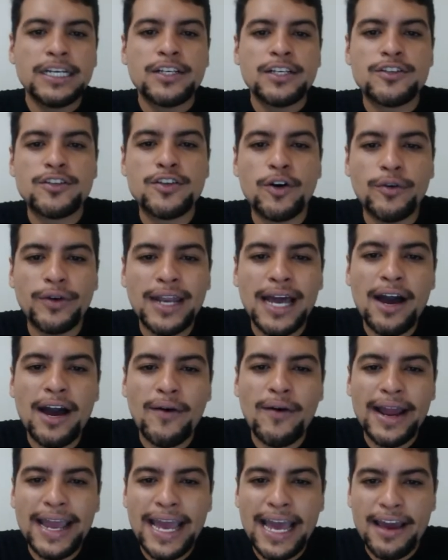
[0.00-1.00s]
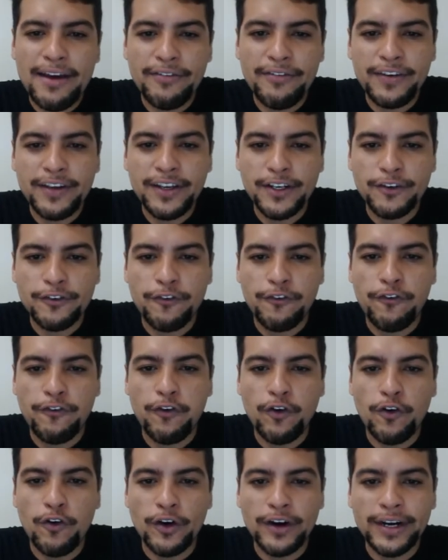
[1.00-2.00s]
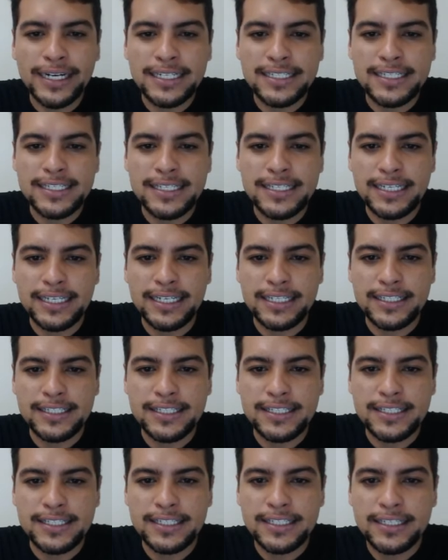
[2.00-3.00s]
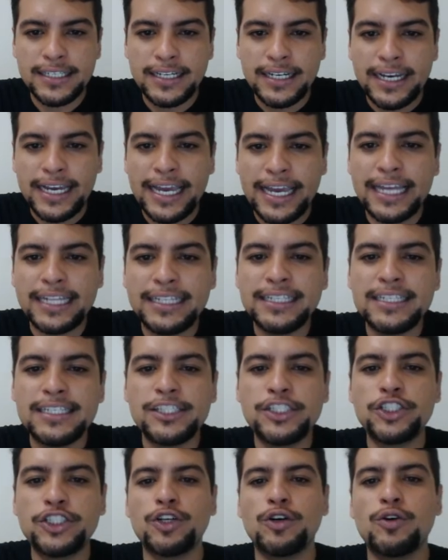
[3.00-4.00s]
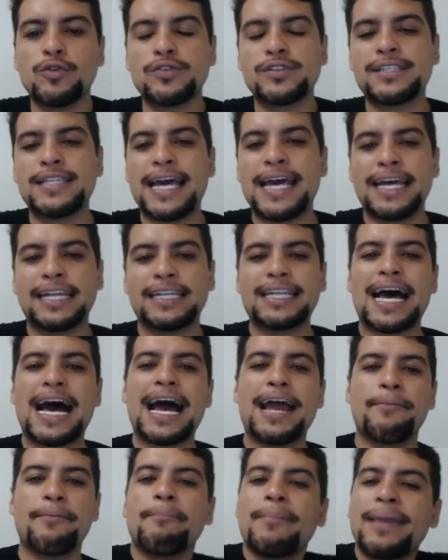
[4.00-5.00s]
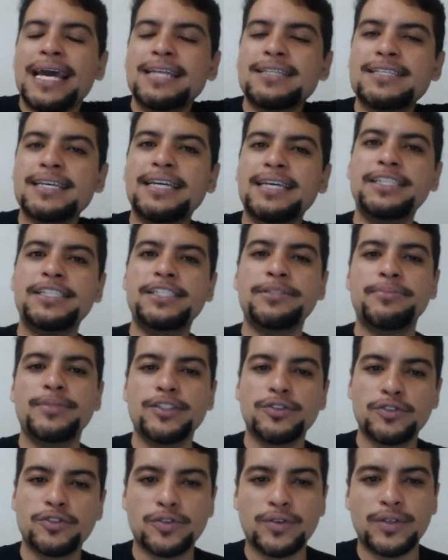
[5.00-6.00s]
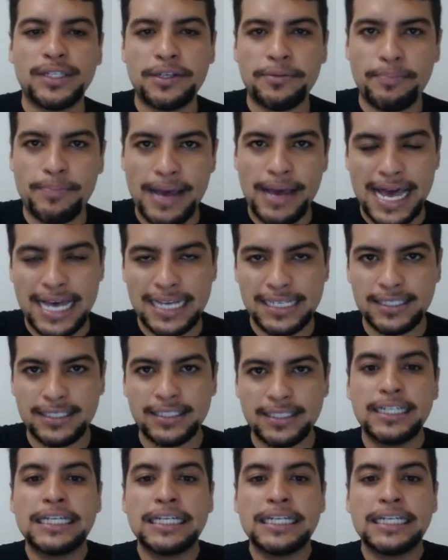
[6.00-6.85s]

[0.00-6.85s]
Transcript: So now I have here for and since, and this shows that I met Edmilson in the past,